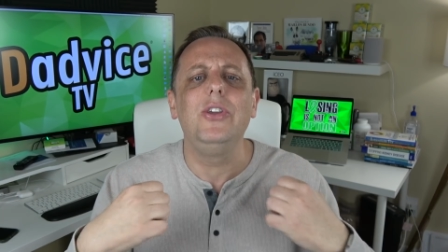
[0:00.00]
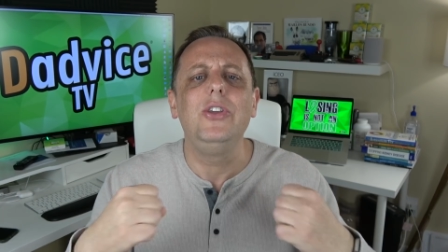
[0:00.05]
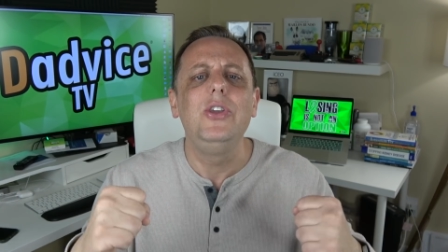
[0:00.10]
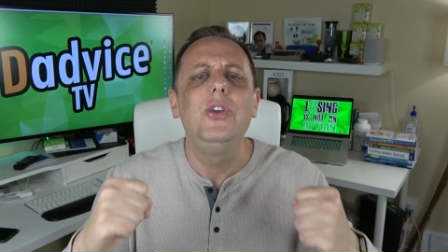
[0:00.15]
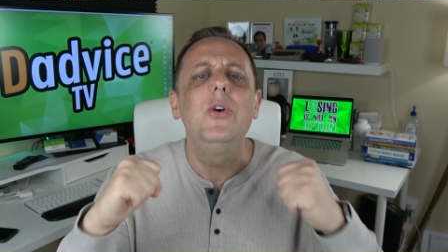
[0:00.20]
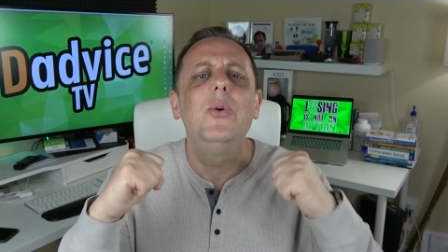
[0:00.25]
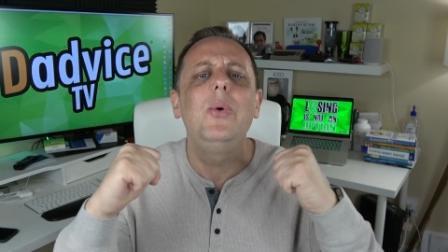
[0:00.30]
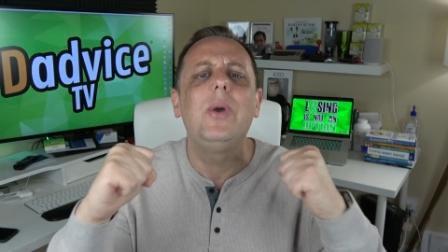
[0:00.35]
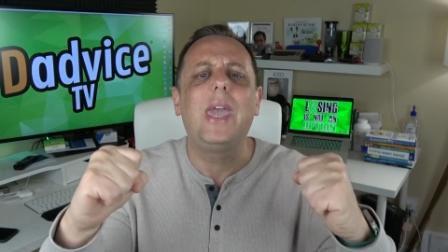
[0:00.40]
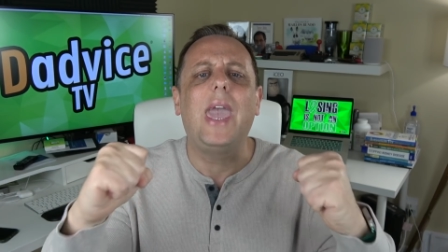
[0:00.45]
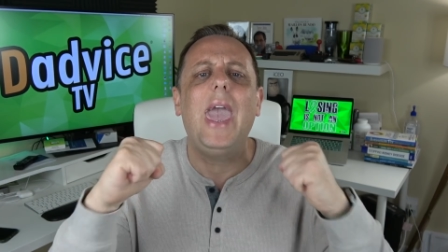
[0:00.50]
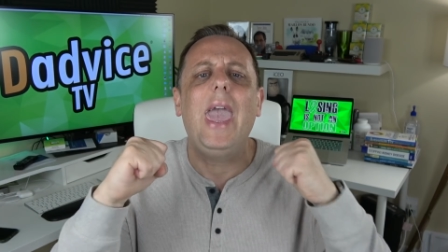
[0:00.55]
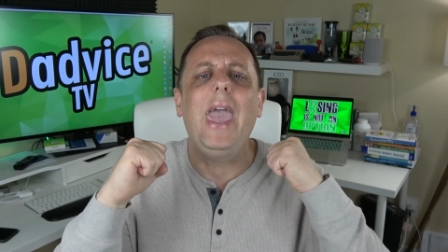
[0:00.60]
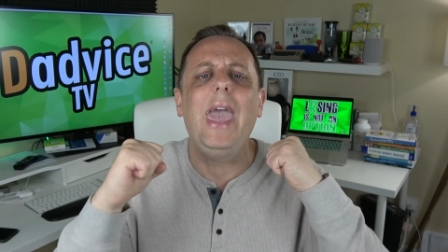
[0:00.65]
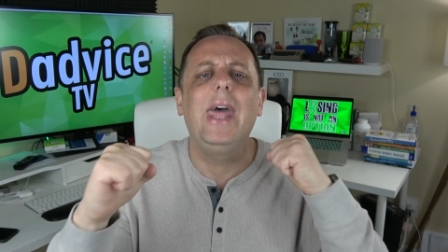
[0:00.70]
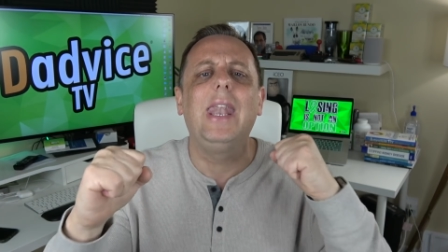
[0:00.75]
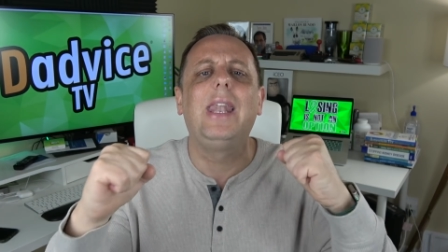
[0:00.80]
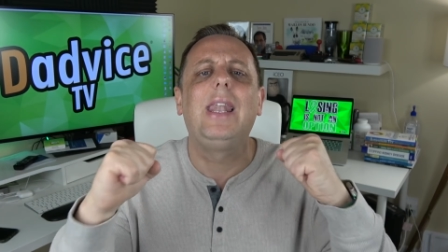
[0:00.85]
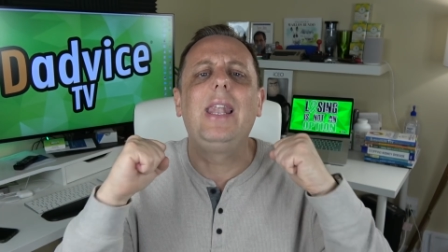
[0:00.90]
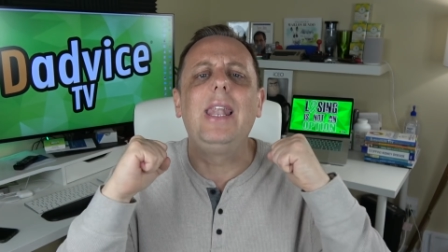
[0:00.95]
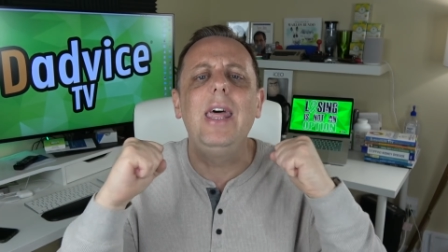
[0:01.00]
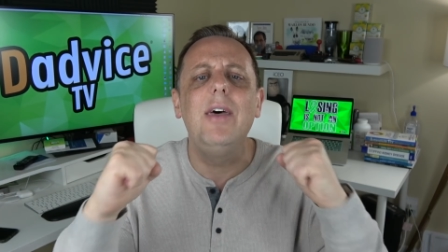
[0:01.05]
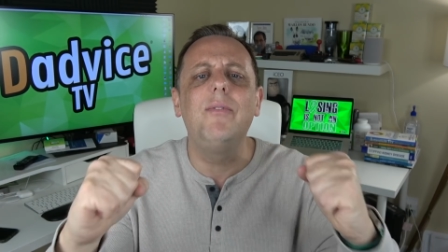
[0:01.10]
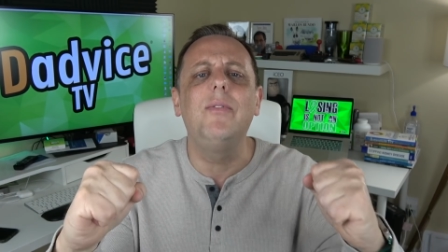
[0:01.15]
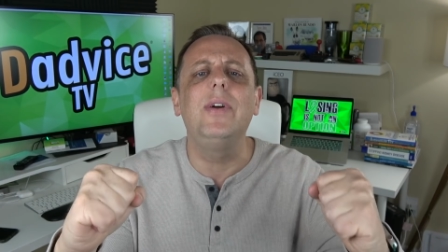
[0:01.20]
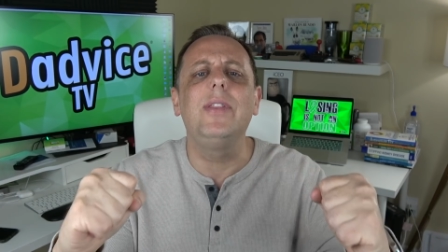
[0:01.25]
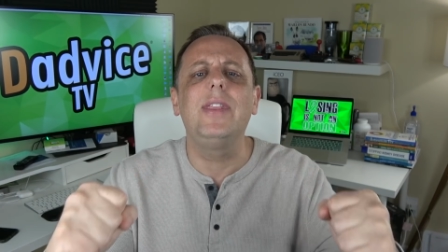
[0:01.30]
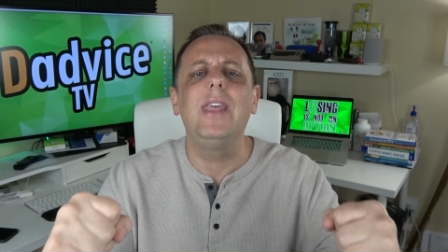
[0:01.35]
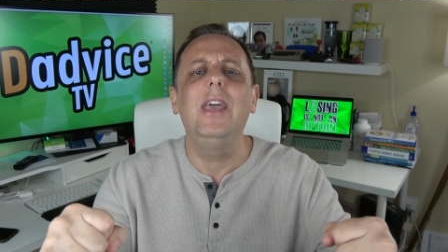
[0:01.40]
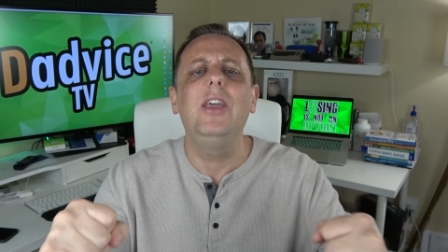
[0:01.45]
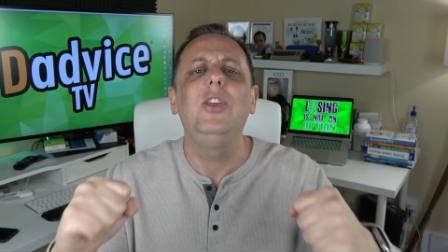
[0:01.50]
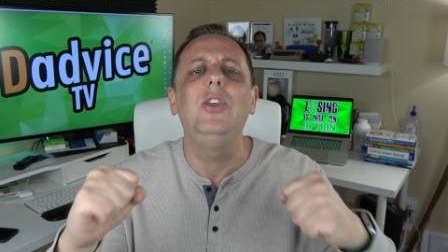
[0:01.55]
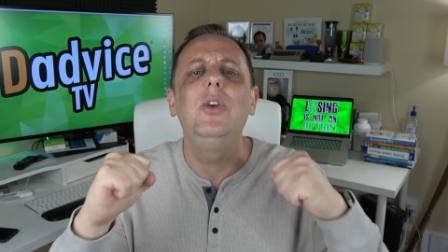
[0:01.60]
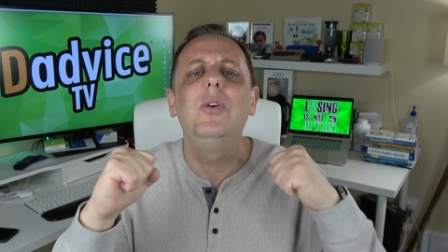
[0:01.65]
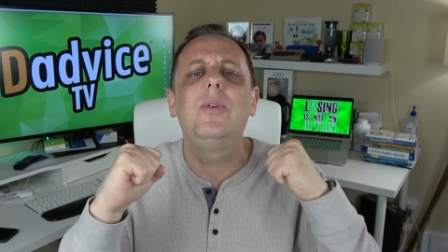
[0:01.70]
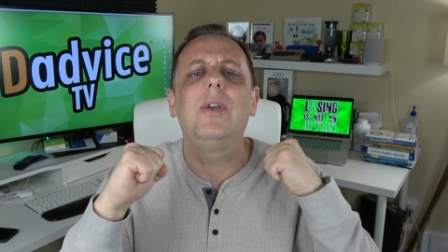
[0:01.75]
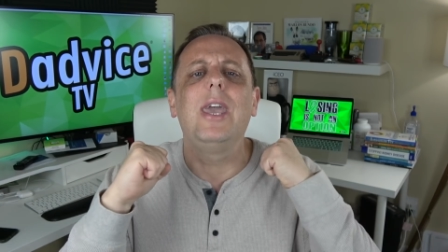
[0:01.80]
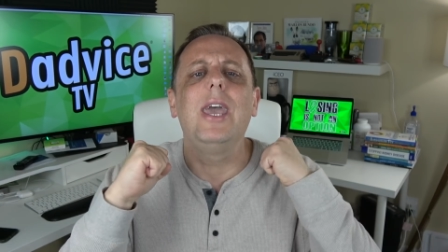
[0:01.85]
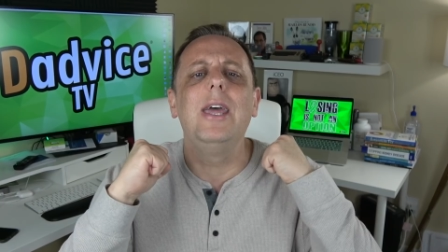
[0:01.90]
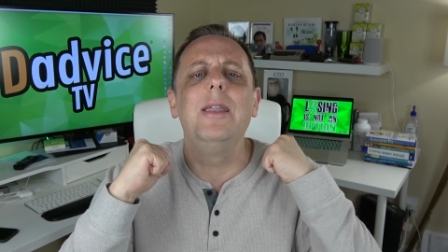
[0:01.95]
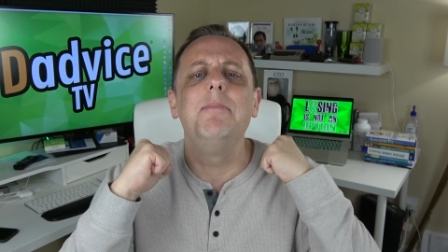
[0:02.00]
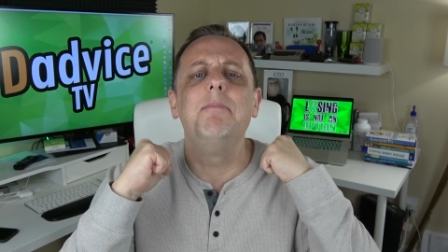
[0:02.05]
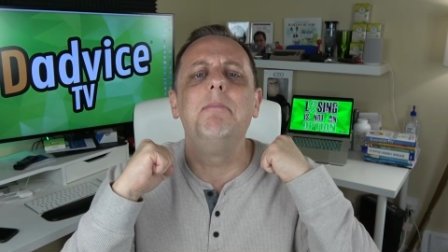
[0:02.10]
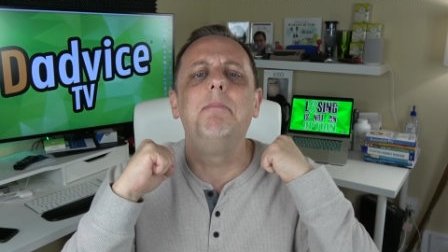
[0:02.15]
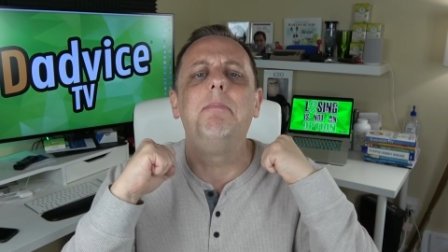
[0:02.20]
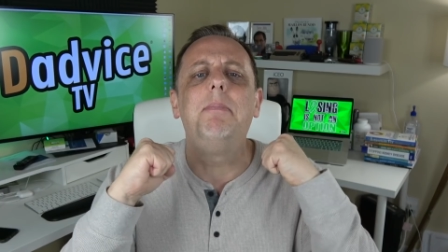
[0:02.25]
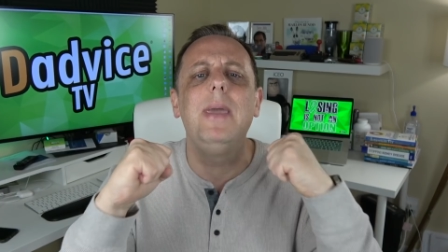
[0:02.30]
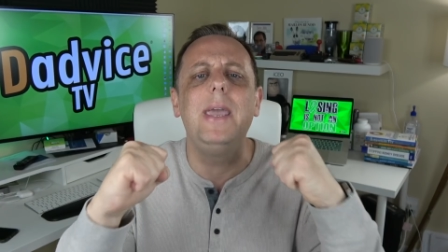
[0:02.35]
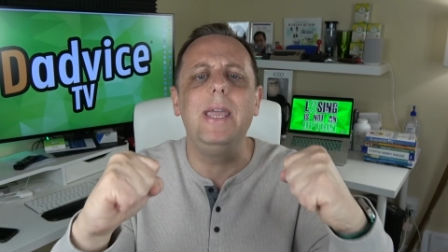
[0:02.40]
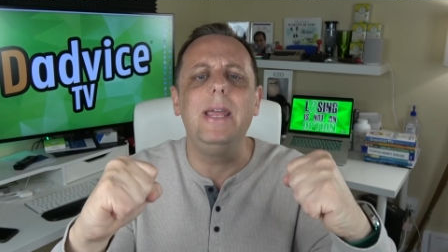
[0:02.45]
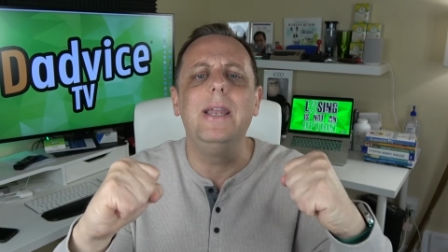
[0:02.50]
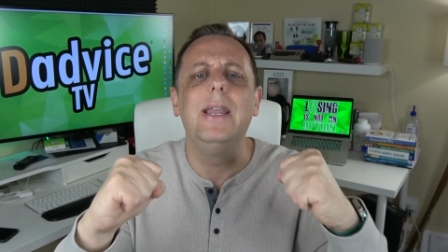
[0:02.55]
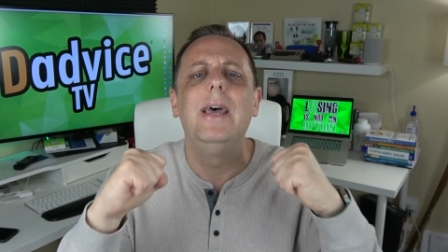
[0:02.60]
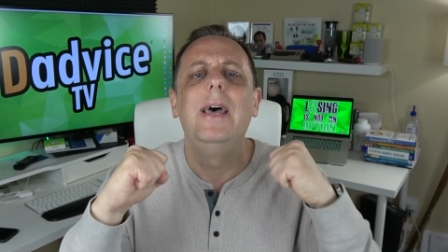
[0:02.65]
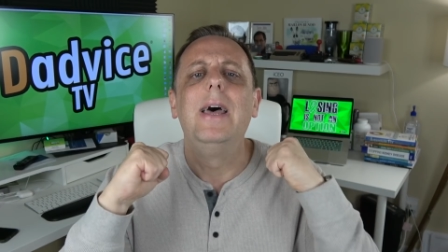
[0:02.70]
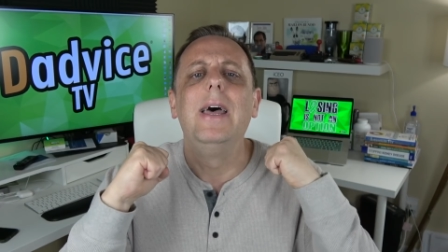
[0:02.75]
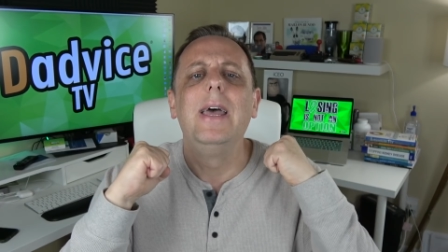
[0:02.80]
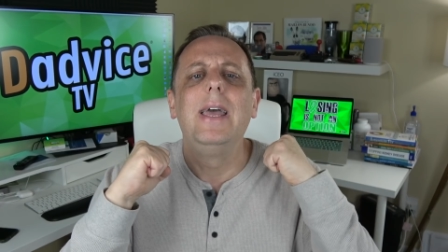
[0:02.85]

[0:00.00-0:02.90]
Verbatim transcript: You can live with it. You can beat